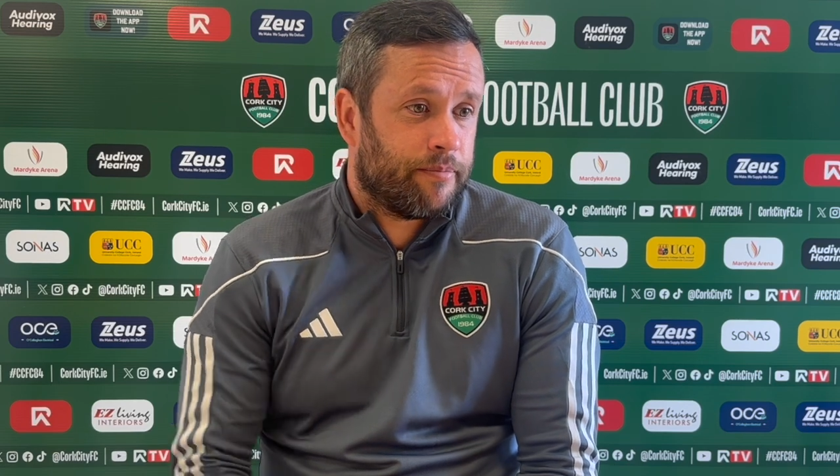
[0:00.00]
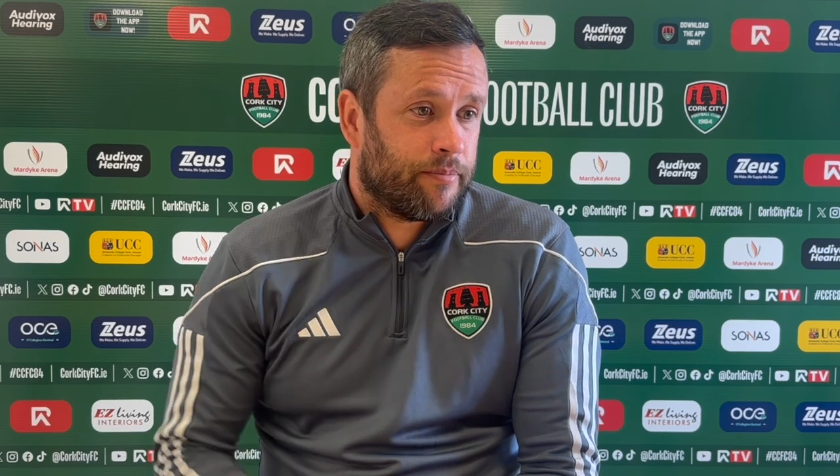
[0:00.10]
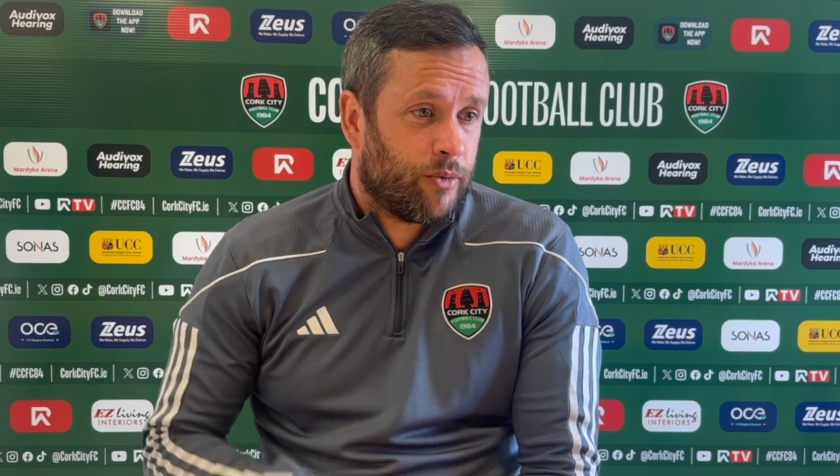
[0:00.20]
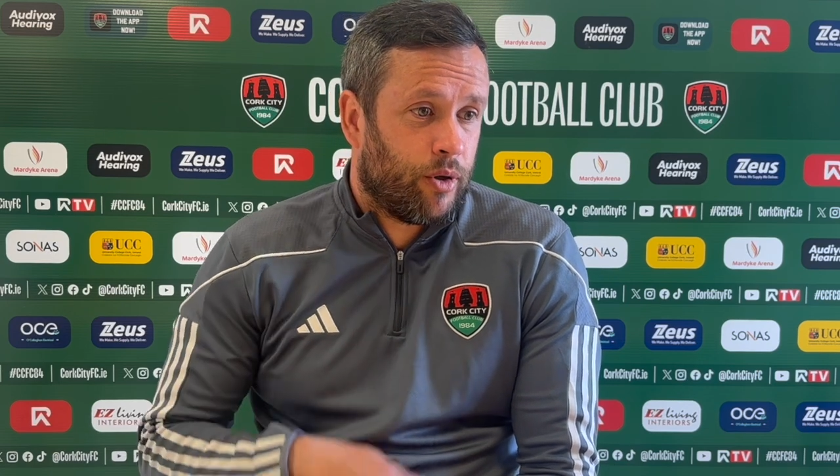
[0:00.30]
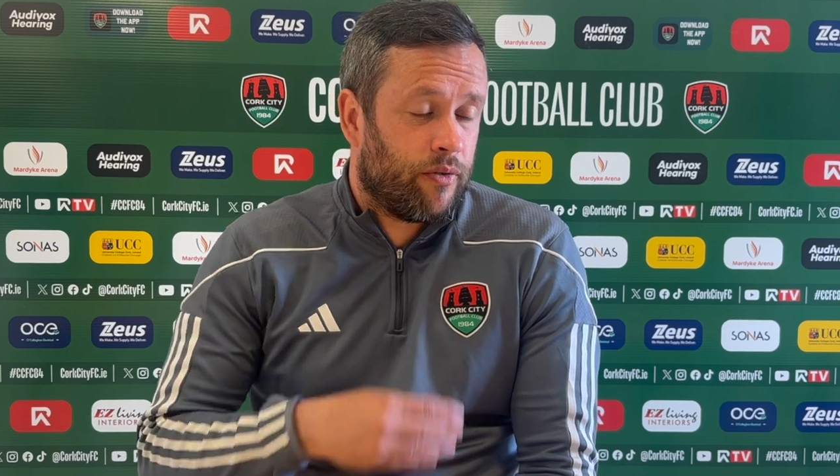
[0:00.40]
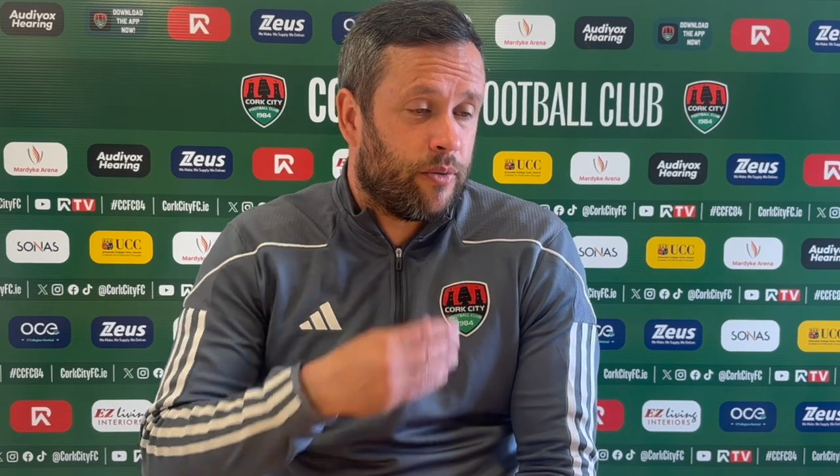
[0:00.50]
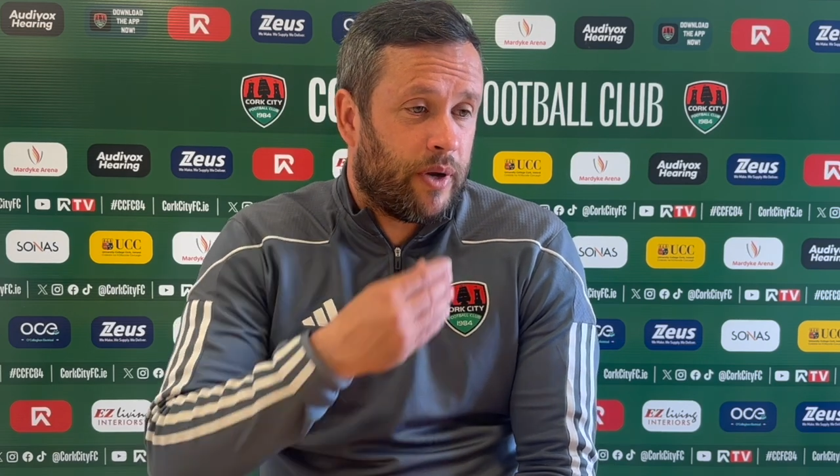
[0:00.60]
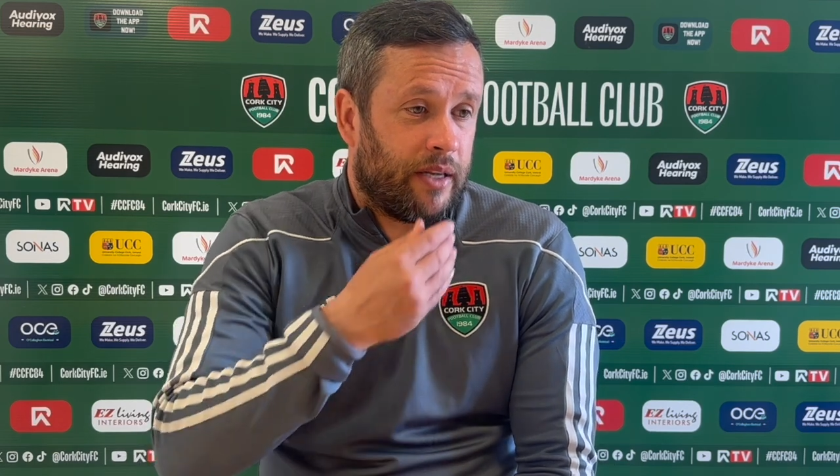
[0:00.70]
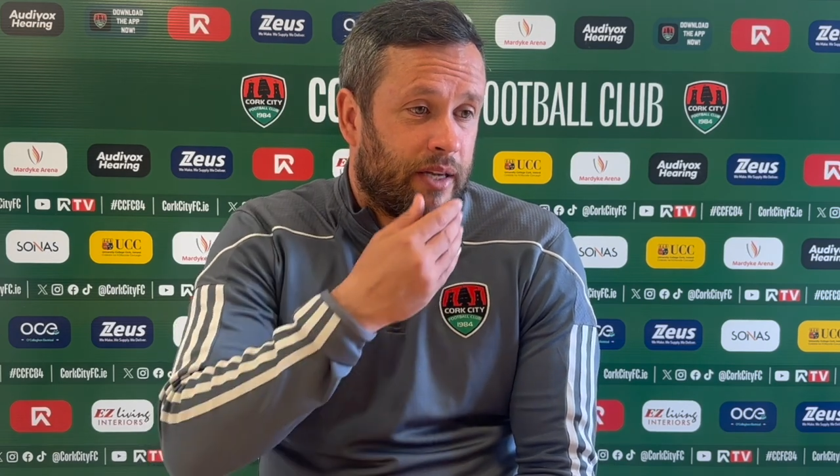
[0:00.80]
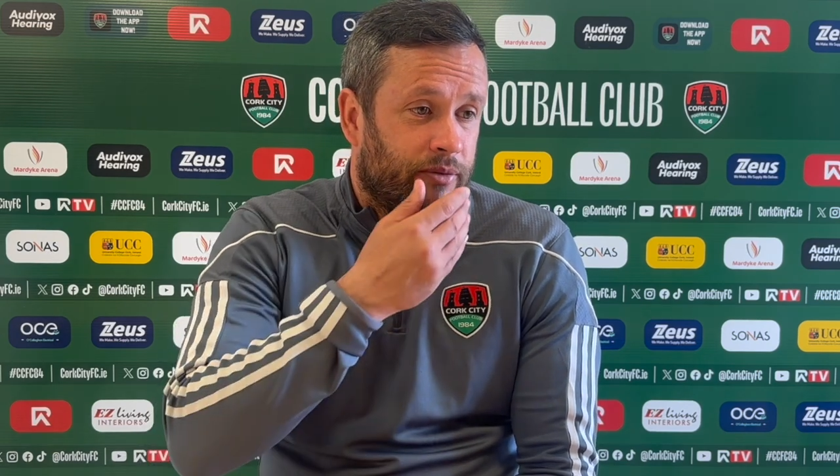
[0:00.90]
covered
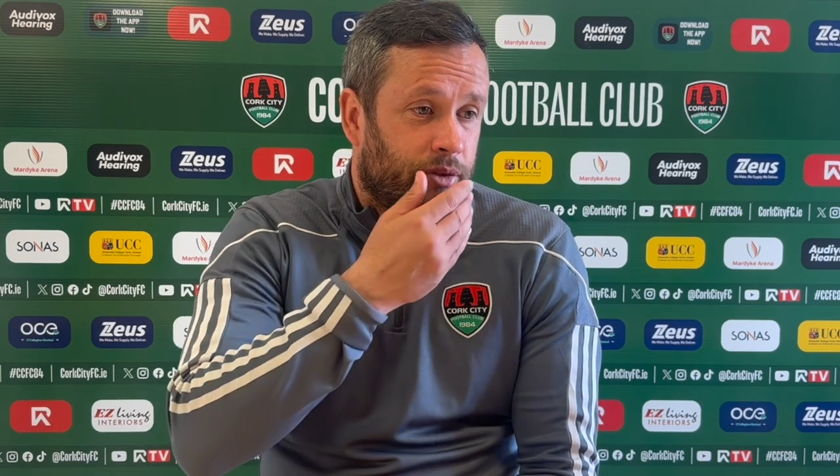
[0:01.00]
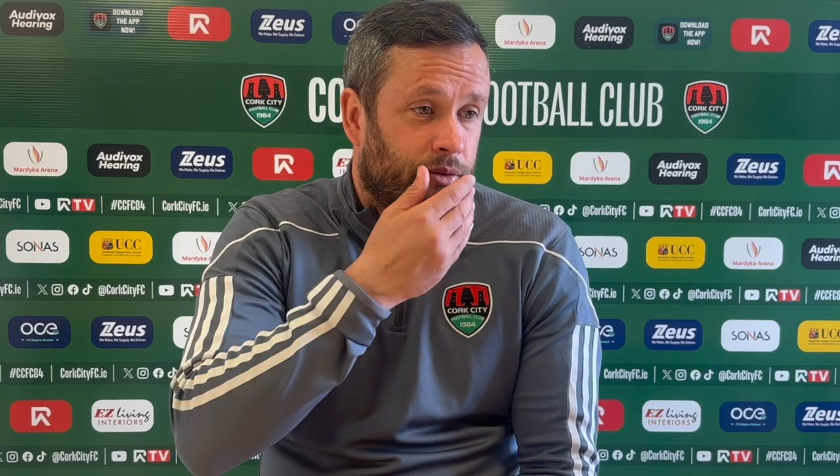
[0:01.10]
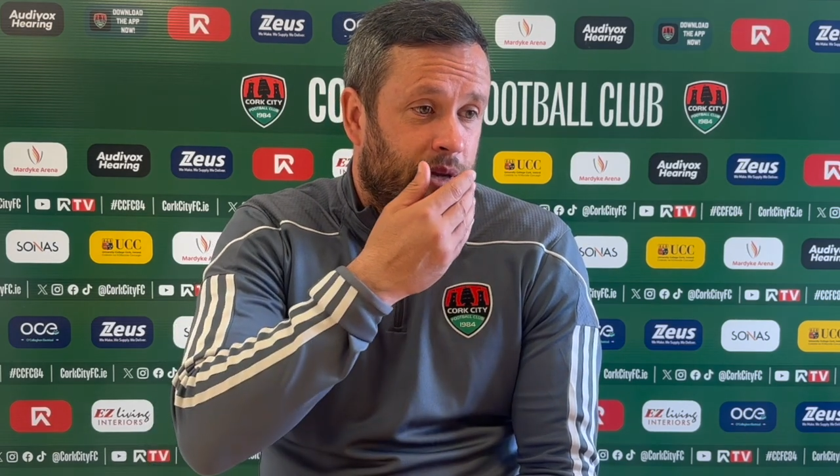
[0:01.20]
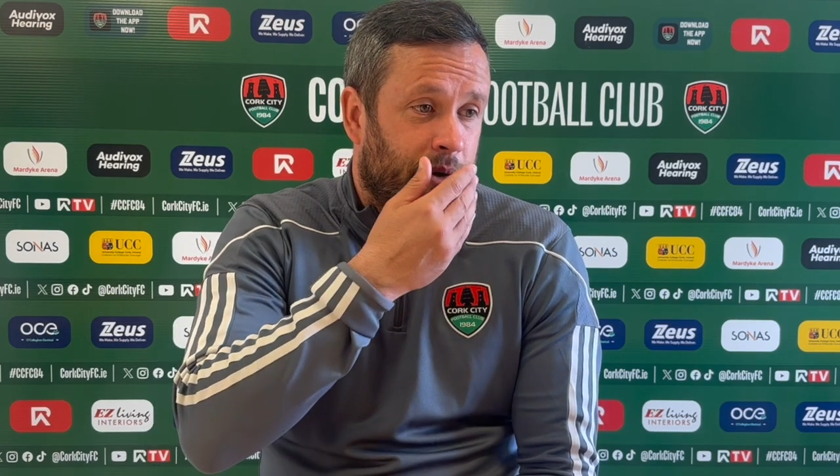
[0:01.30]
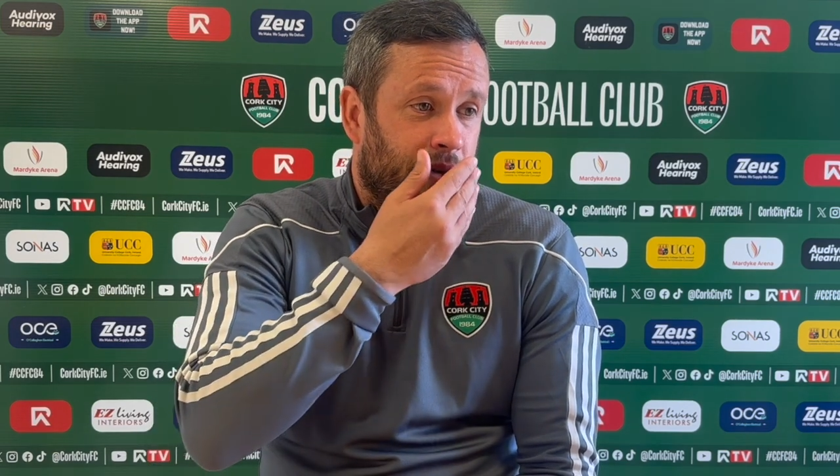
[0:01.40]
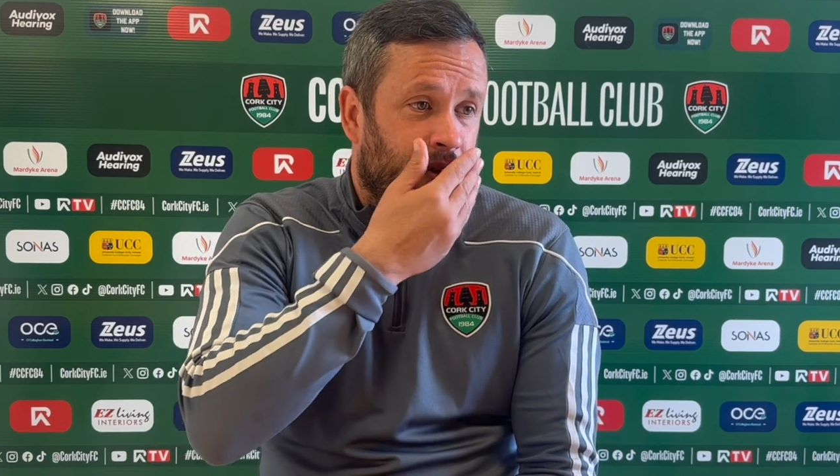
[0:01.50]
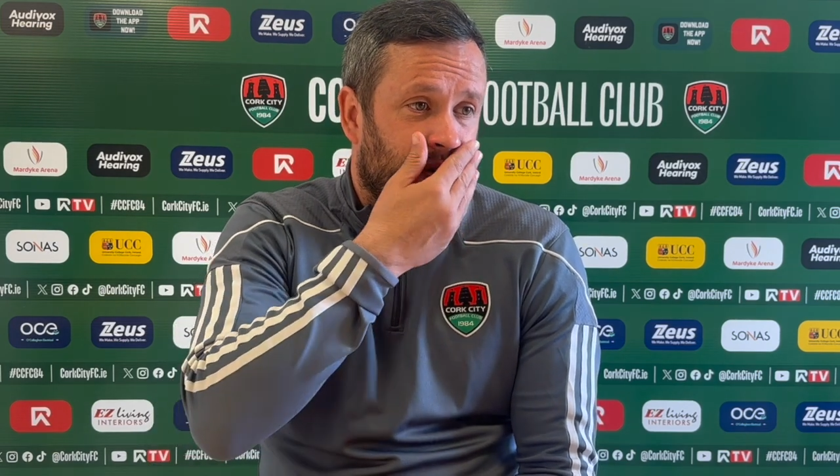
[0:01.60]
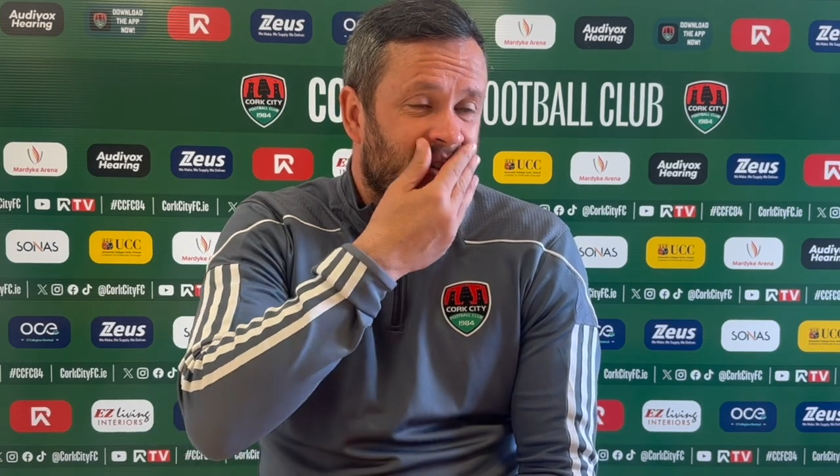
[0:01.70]
well then for the rebound.